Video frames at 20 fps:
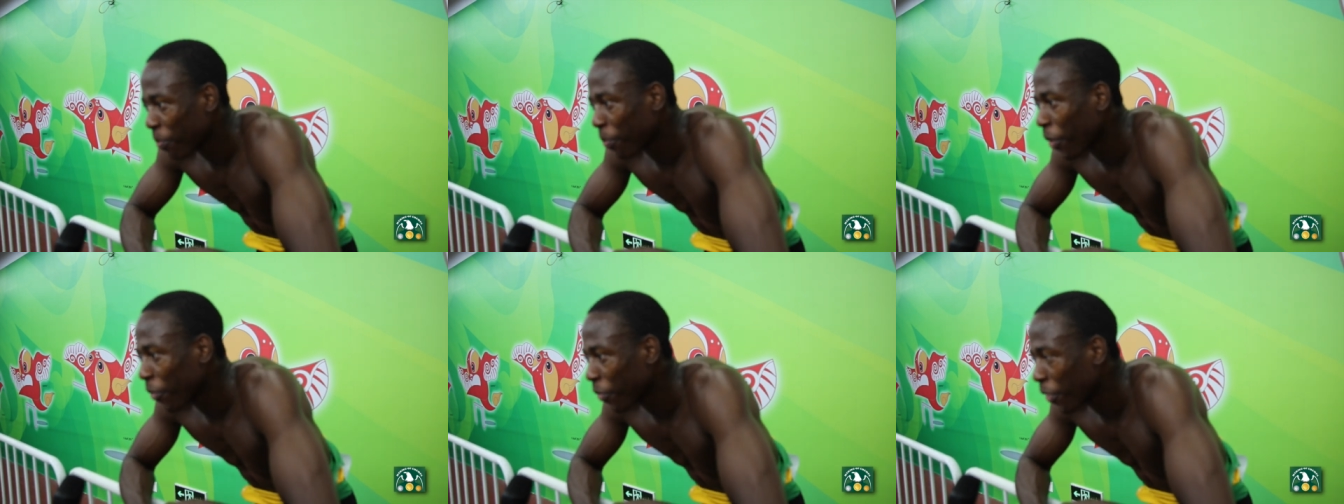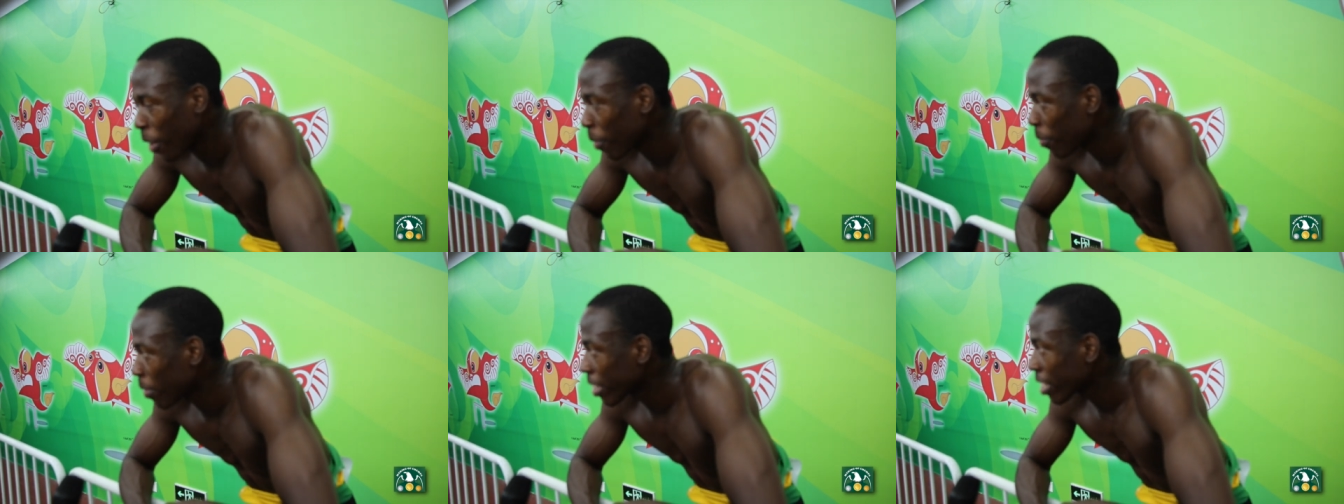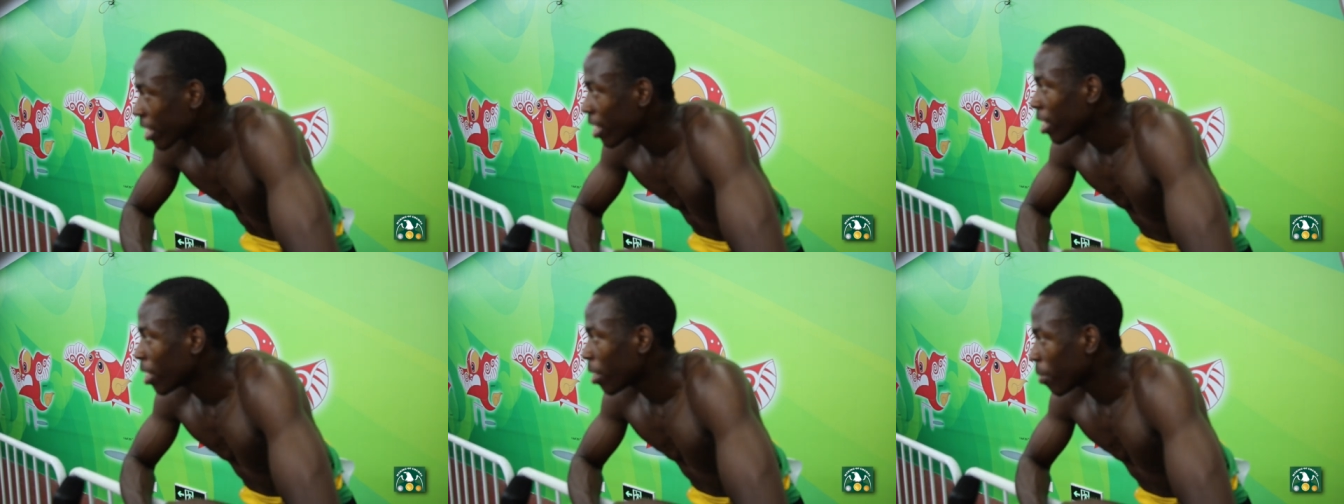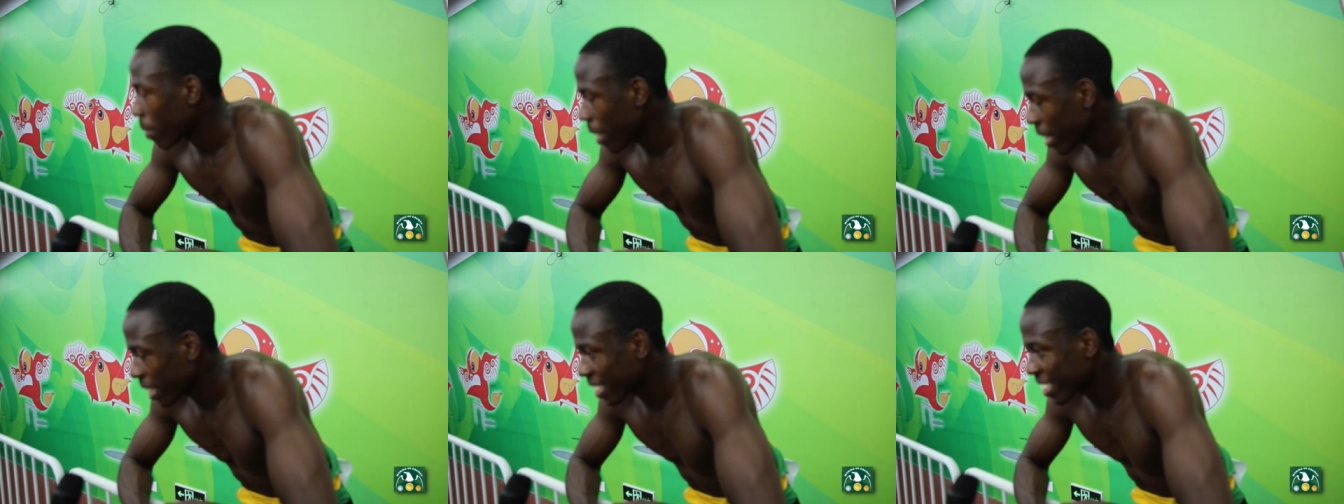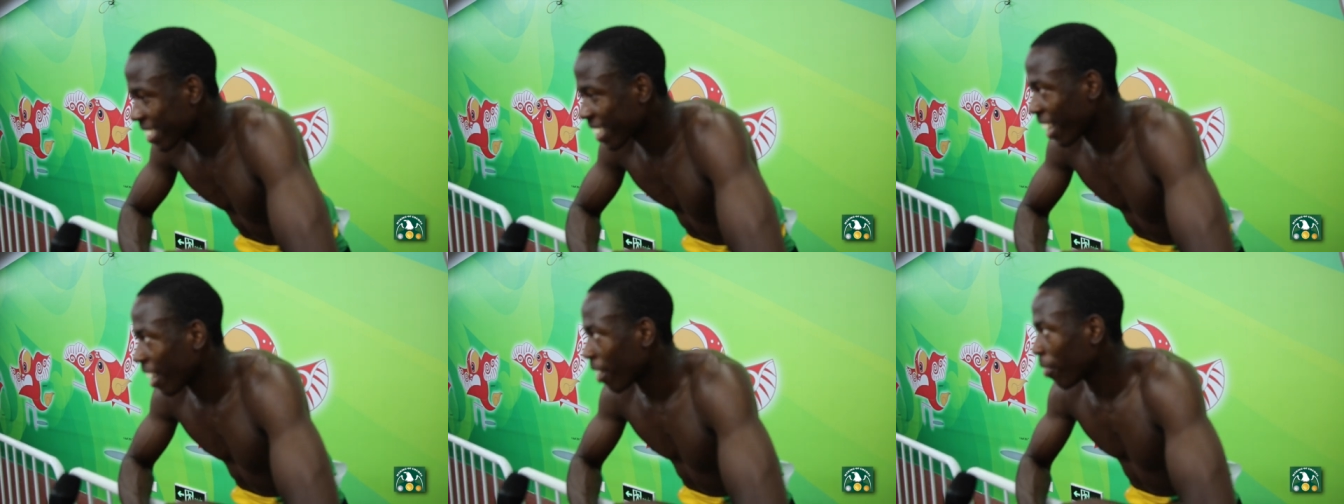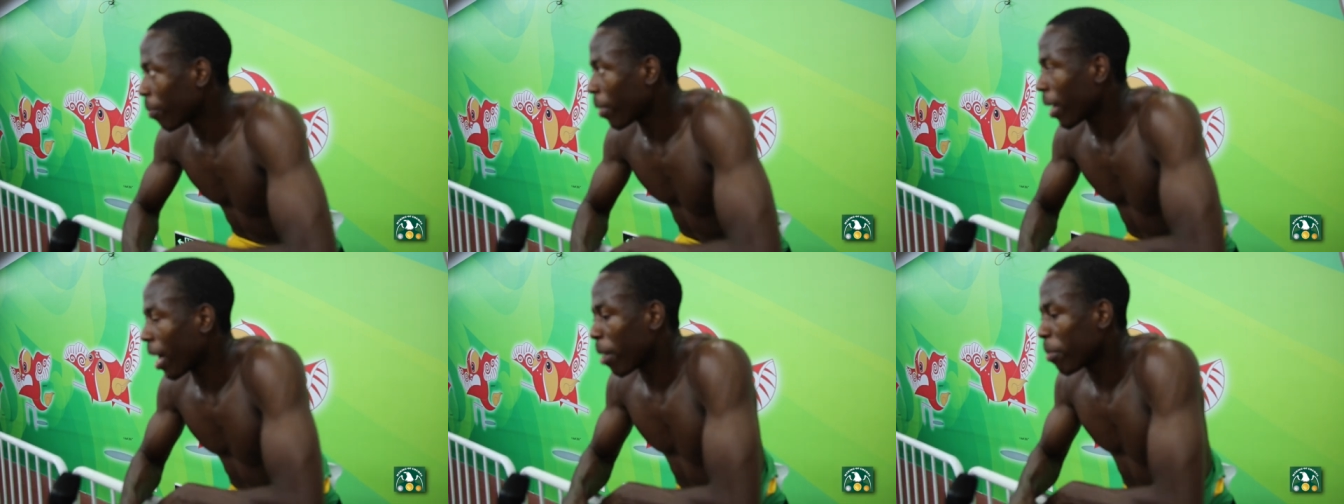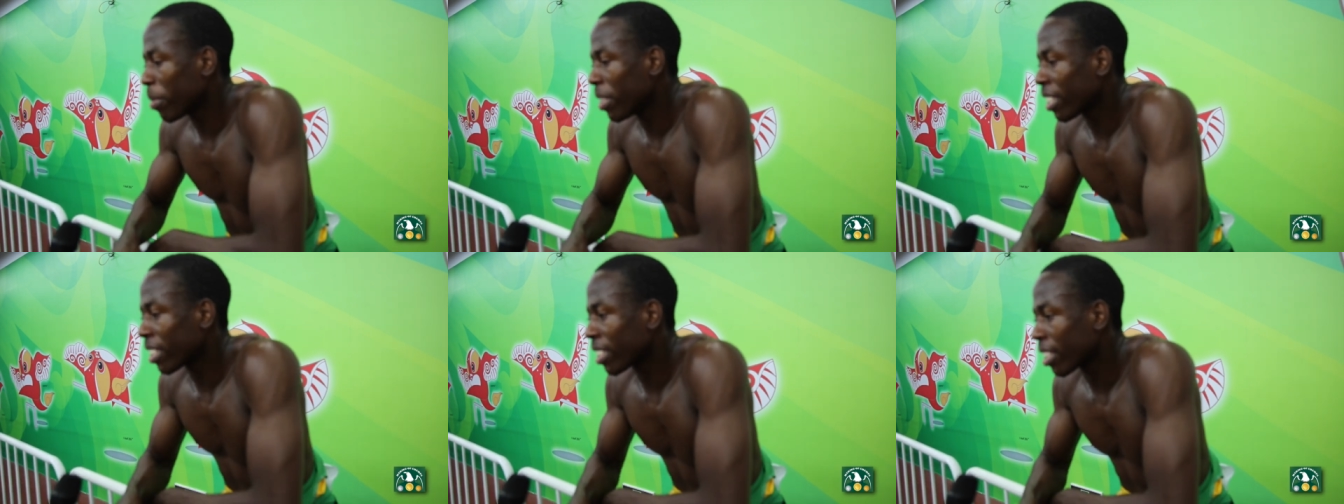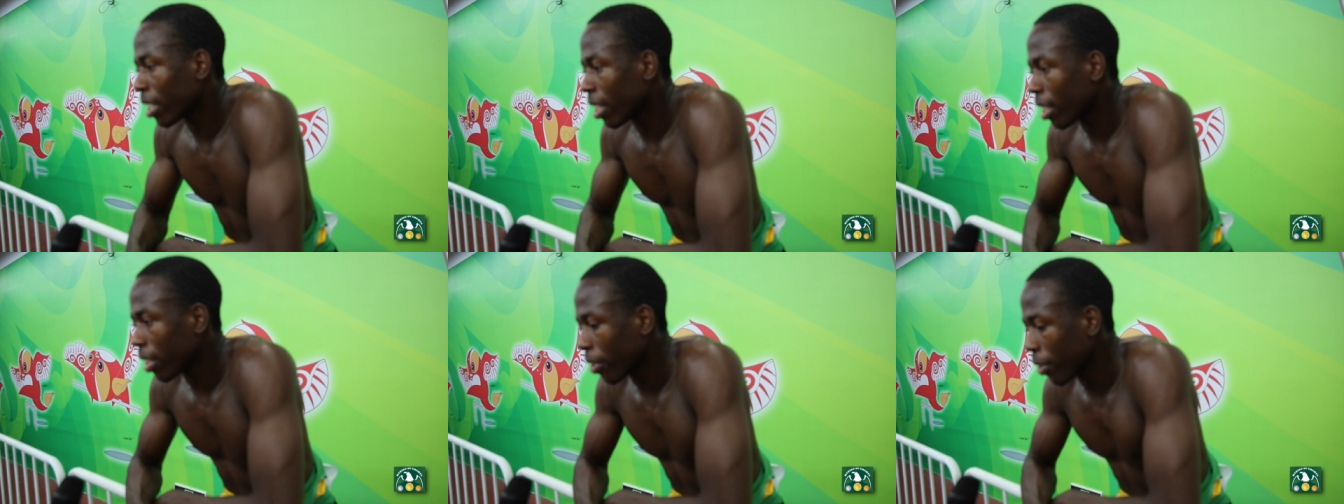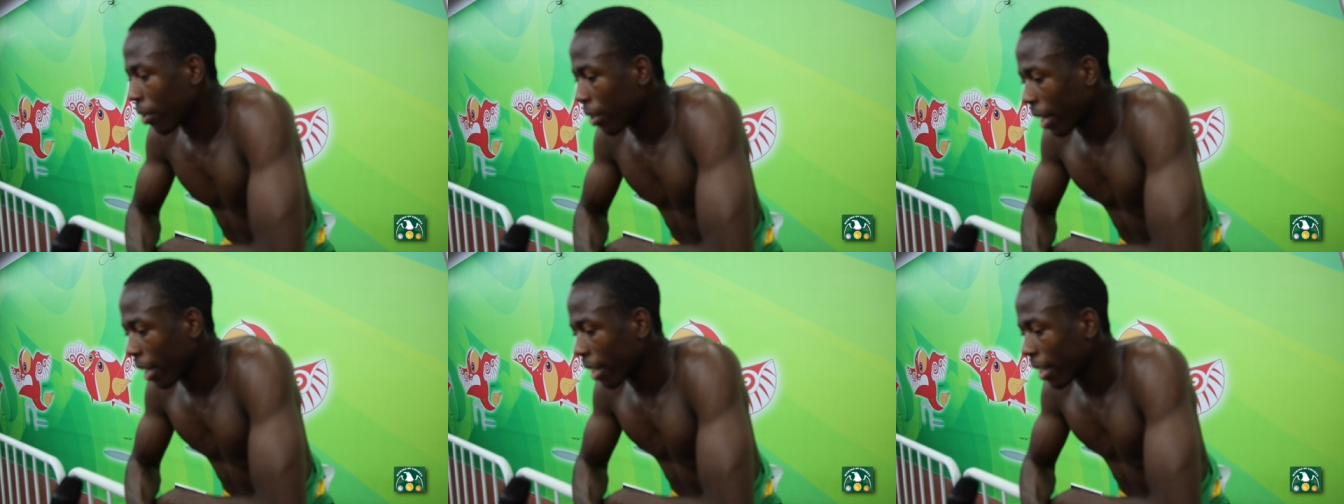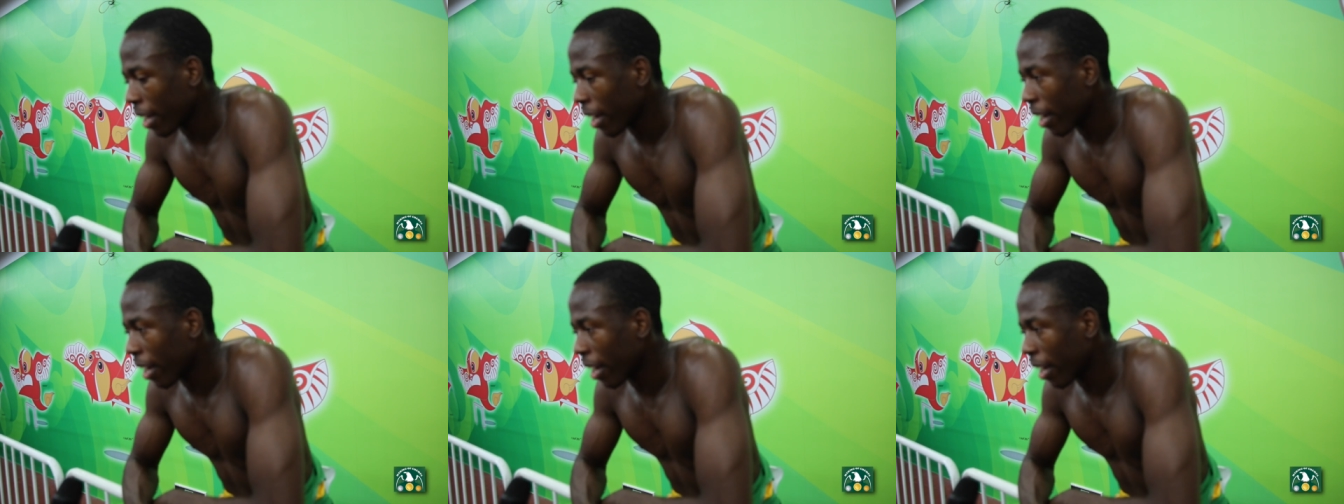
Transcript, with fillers: to perform the best of my ability and all that.